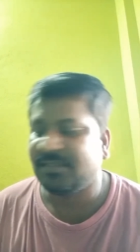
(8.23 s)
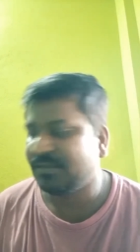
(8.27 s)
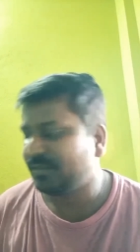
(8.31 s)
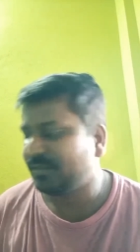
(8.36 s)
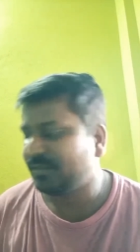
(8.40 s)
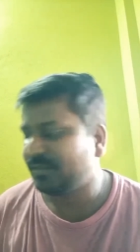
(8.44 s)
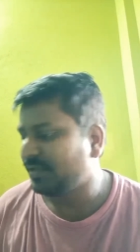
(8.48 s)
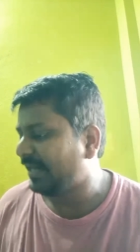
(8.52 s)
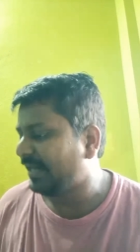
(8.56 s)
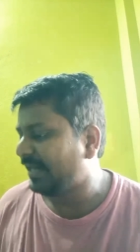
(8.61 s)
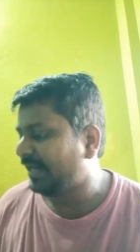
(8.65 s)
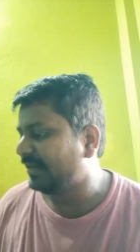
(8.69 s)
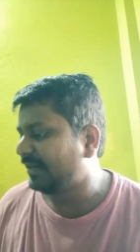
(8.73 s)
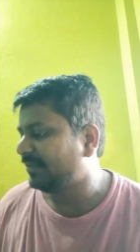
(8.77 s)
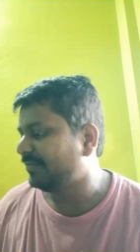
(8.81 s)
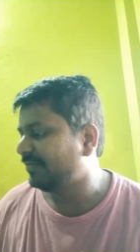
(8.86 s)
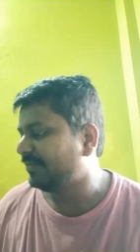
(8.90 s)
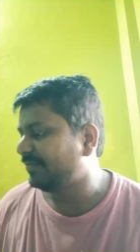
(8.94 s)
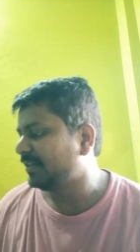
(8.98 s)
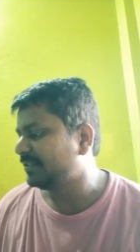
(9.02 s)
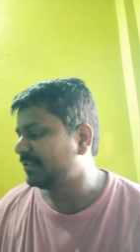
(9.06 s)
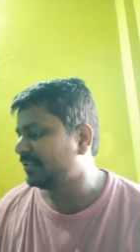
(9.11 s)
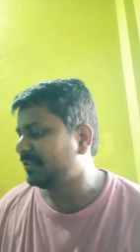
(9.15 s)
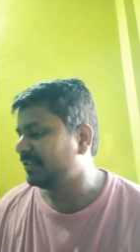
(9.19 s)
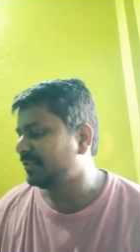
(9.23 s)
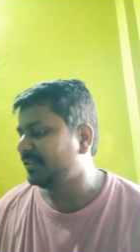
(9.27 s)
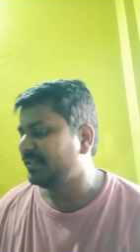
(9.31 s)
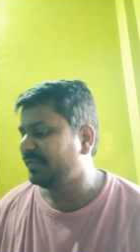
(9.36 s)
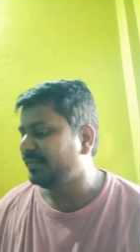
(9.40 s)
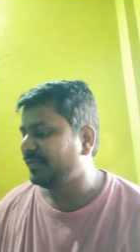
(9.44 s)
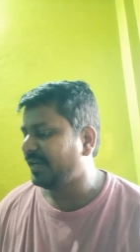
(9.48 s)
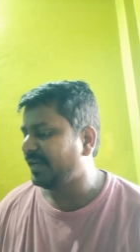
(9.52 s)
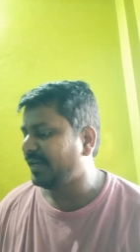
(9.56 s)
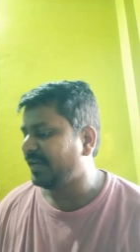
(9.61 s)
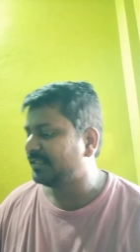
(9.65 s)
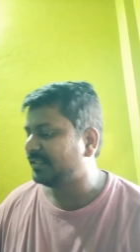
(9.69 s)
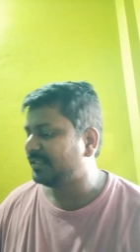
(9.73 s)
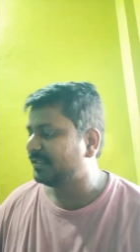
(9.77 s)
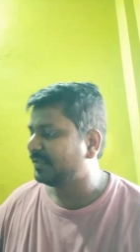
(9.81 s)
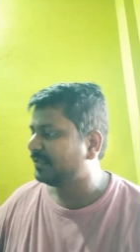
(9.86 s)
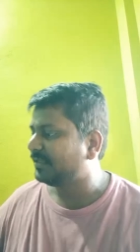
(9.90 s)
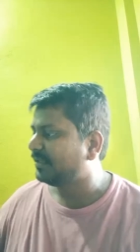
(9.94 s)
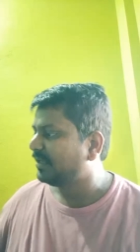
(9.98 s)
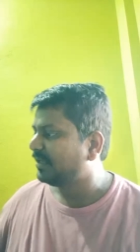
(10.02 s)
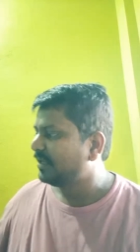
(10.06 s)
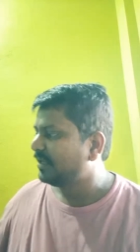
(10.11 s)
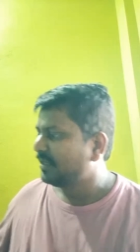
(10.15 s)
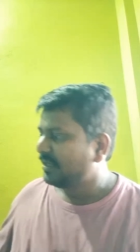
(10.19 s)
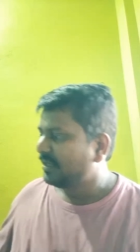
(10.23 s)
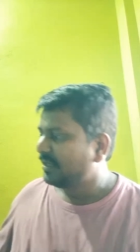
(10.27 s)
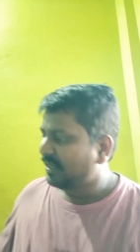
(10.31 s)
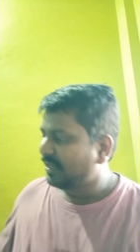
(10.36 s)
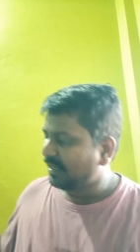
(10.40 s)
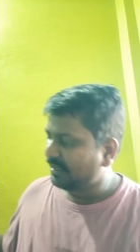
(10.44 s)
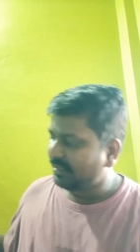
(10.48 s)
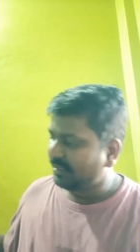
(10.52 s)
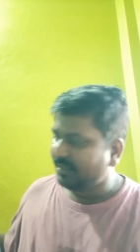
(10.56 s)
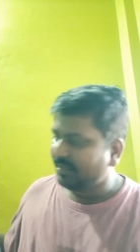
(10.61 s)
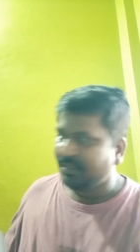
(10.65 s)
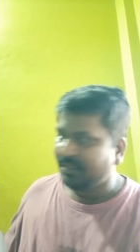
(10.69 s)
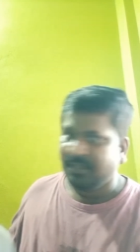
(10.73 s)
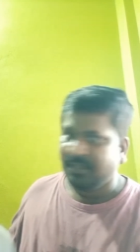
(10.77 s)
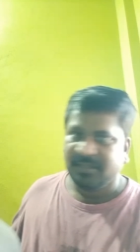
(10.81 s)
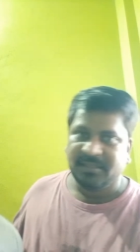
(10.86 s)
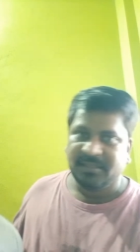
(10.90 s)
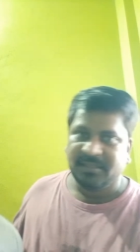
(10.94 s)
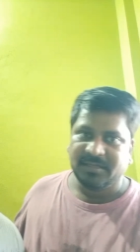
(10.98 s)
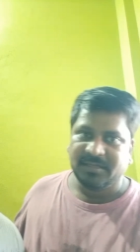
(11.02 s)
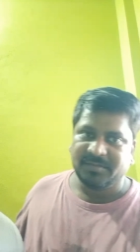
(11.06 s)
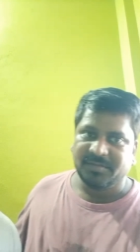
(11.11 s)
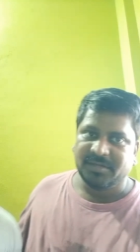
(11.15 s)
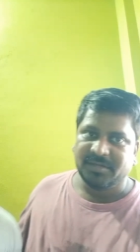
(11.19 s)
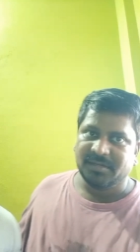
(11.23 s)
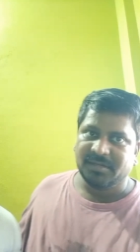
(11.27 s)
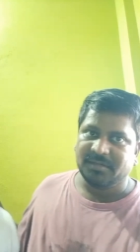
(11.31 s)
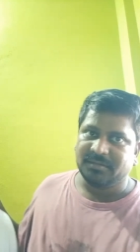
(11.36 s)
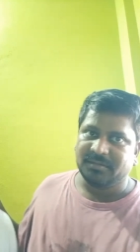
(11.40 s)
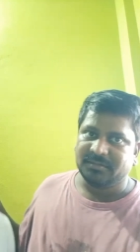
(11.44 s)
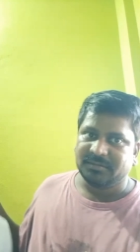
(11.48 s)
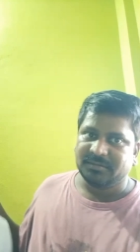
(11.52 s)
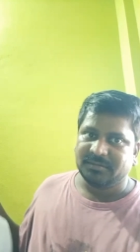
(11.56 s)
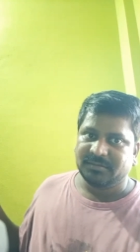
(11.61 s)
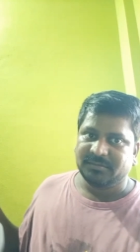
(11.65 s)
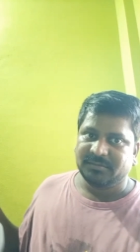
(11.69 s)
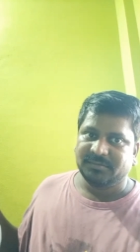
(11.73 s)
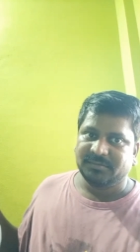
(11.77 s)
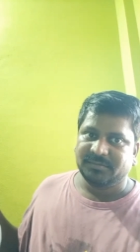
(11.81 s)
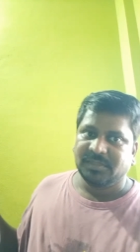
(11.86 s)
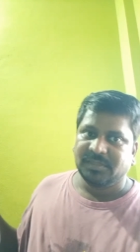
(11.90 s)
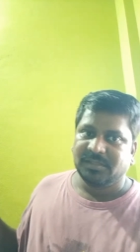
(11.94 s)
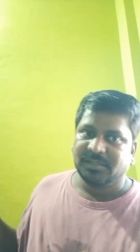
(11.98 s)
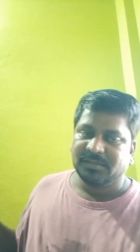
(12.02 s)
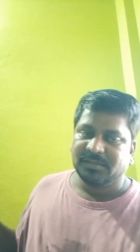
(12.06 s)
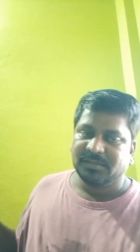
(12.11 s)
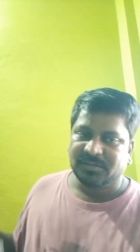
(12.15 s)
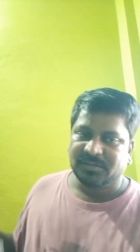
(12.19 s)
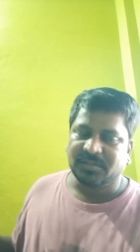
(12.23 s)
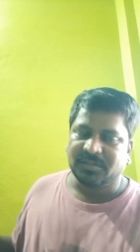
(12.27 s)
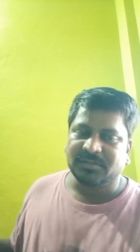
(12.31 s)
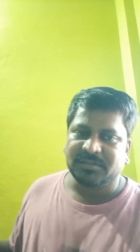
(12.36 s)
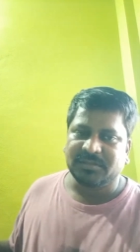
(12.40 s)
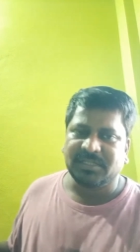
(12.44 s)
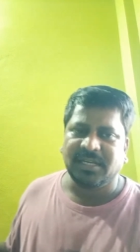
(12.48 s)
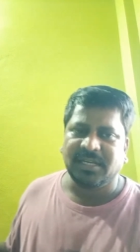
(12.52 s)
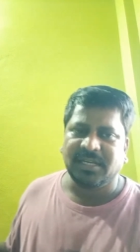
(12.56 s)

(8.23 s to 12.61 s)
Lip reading: So light reflection and diffraction already that one now. So still